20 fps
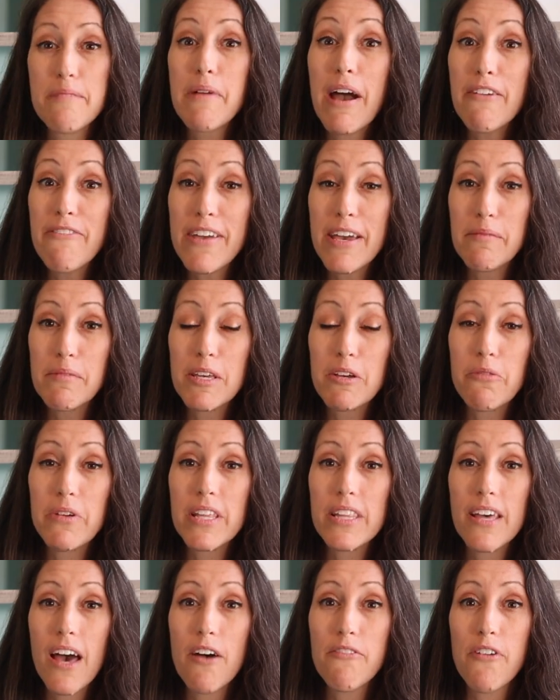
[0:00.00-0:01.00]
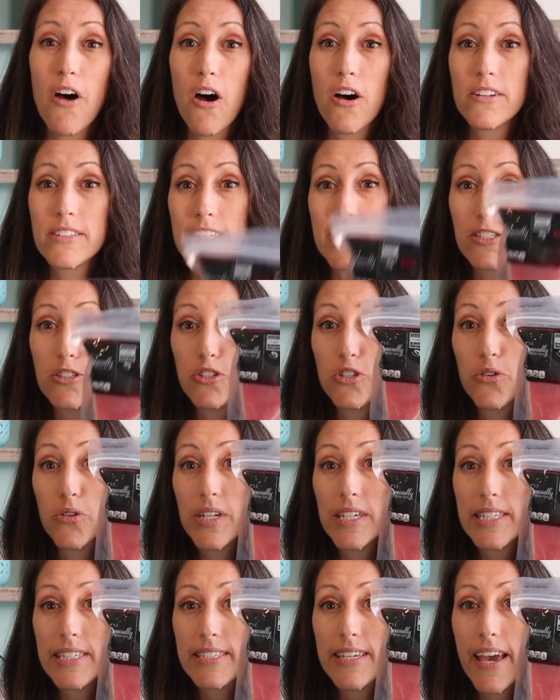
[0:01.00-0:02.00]
In my family, we love all these
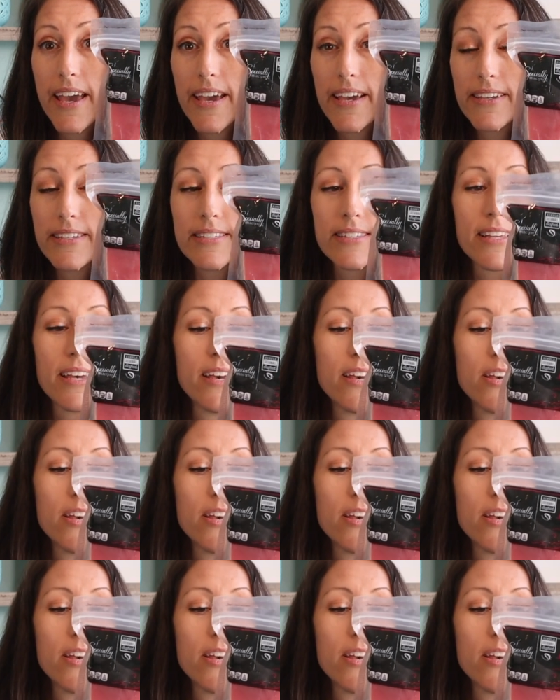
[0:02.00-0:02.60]
tuna steaks.